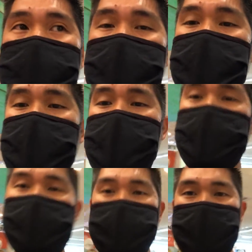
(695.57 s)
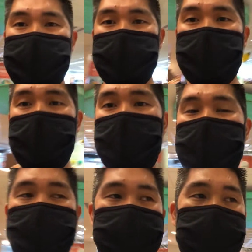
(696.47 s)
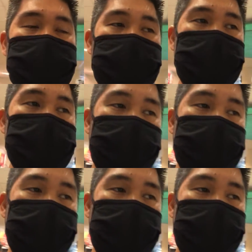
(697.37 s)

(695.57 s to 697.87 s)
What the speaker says: the grocery store here in Germany.